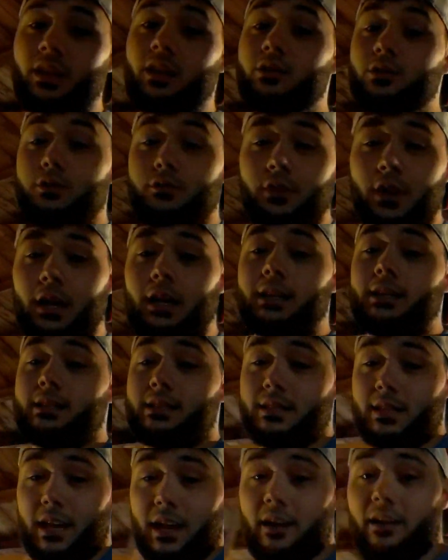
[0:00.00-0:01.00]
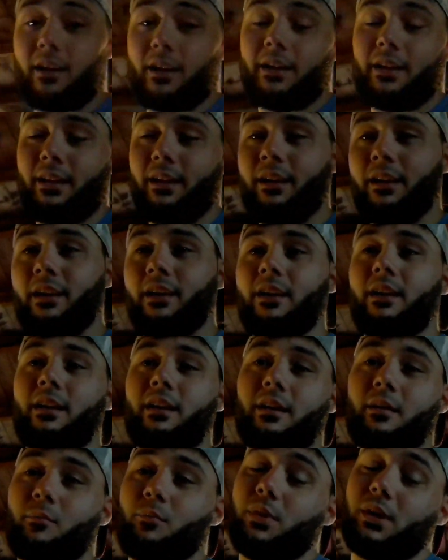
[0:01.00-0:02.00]
It's fucking scary.
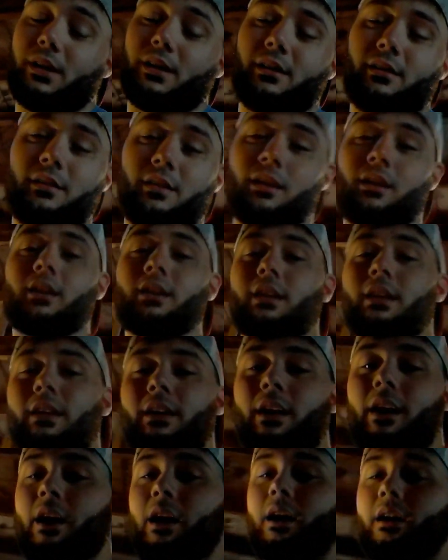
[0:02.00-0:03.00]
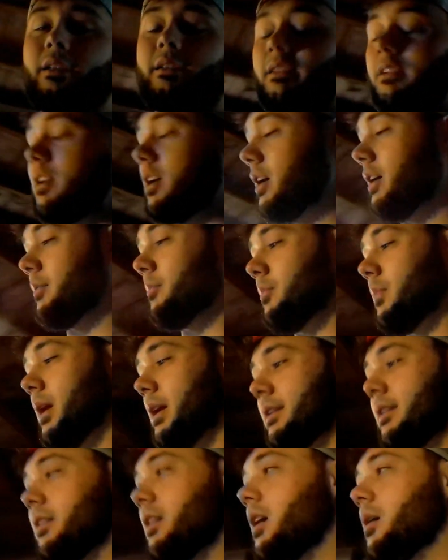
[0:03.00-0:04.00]
But luckily, I did
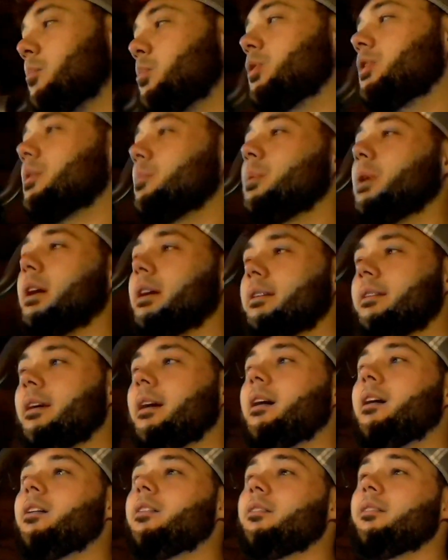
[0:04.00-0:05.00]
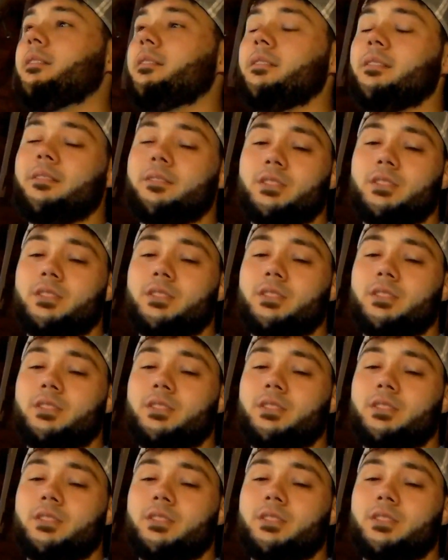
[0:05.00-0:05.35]
not put the bike down,